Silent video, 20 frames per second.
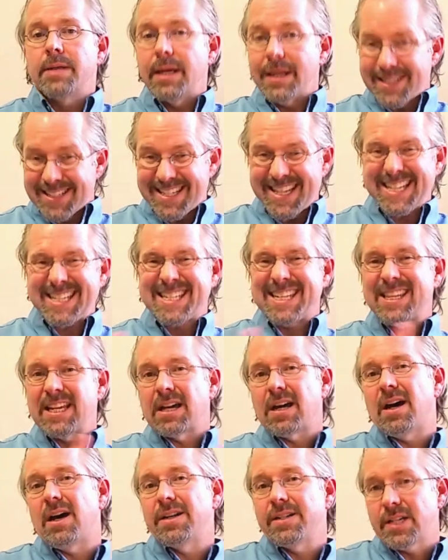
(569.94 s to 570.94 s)
They exist in
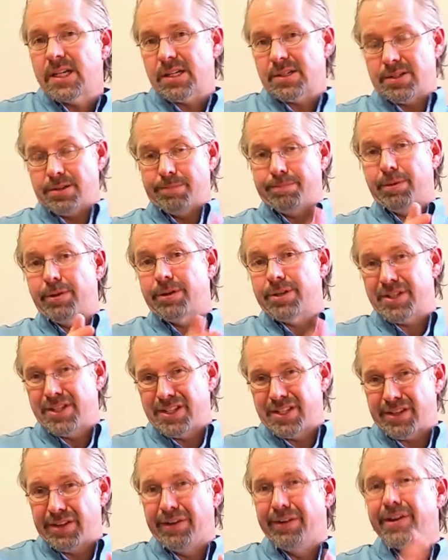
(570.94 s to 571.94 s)
the context of the
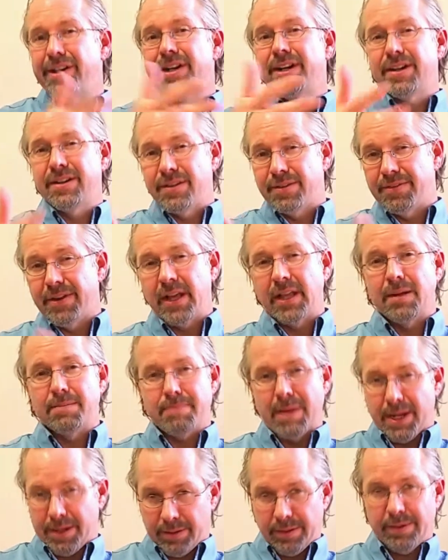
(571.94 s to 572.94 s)
person's learning and
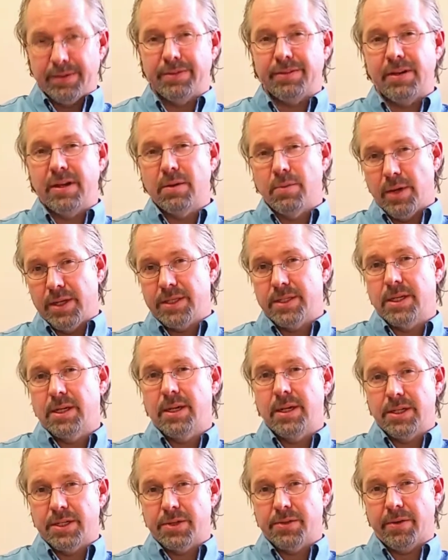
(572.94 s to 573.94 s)
developmental sequence
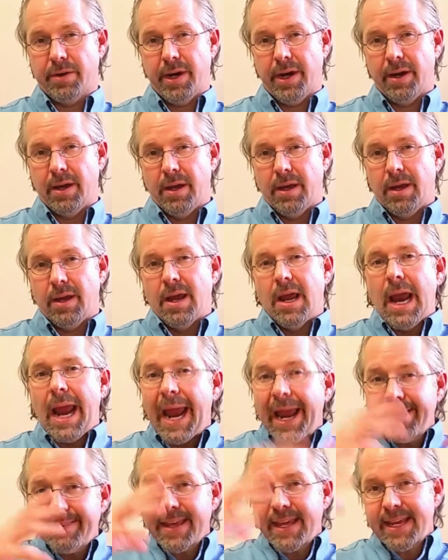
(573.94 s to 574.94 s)
and history,
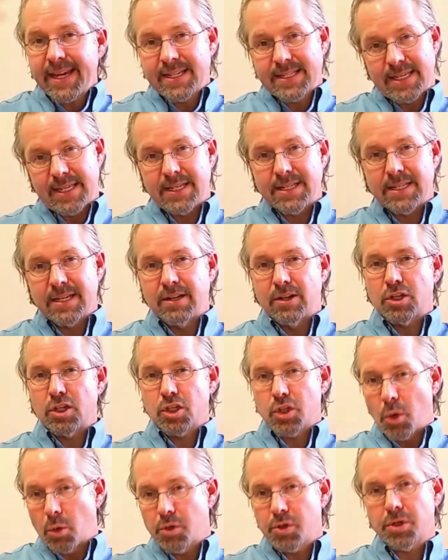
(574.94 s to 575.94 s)
and they exist in a
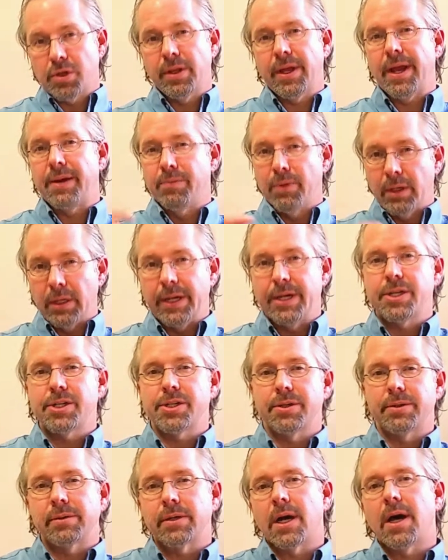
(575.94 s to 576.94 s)
social and
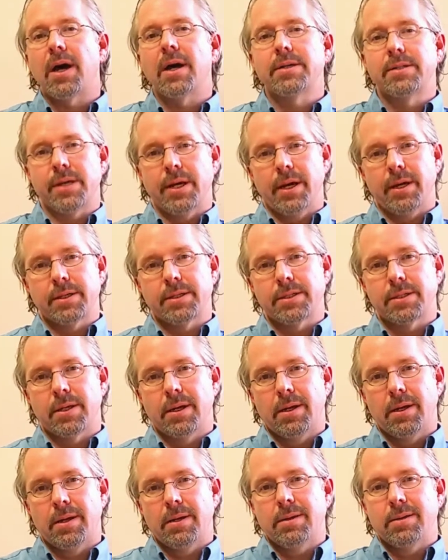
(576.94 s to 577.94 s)
relational context.
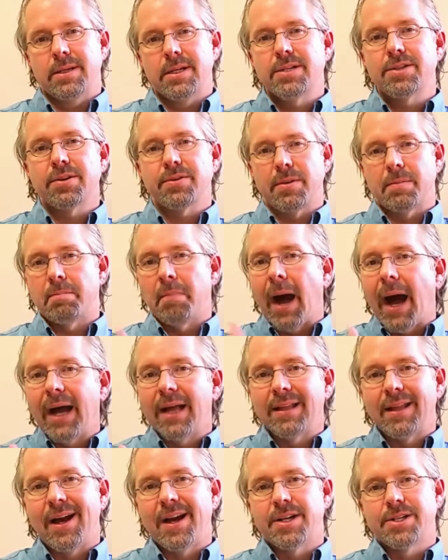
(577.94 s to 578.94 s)
These are the
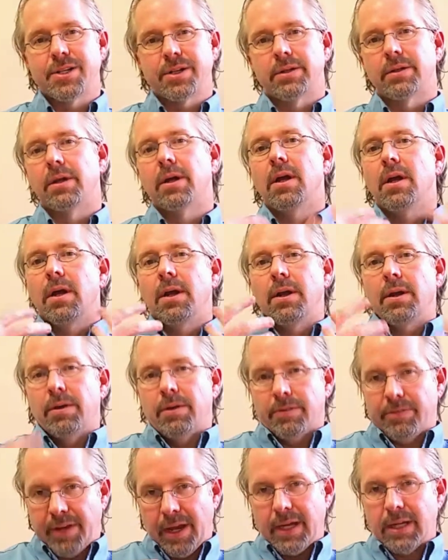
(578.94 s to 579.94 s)
biological,
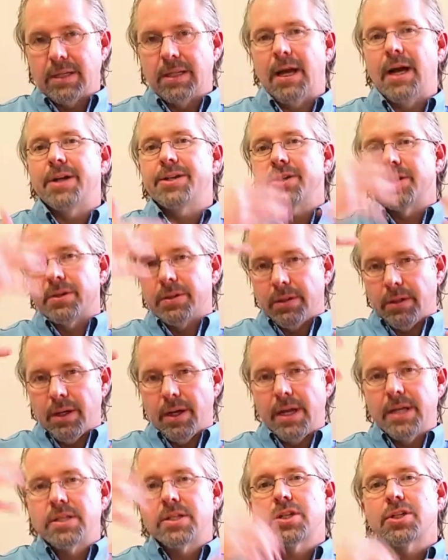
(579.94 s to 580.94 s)

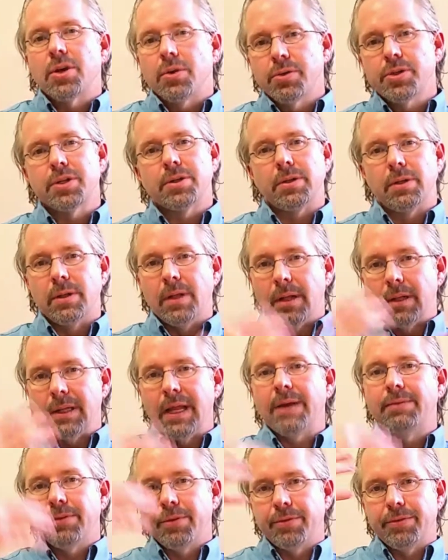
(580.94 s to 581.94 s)
psychological, and social
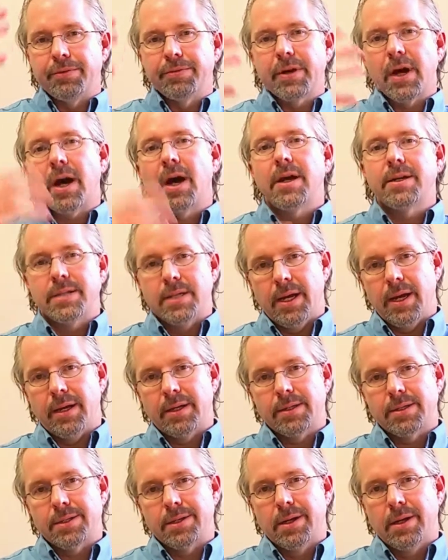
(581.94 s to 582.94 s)
levels of
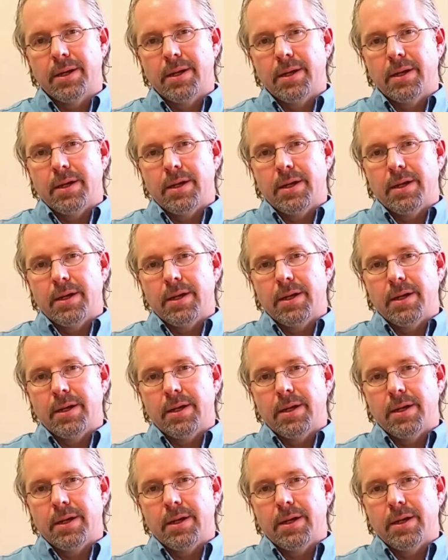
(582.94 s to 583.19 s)
context.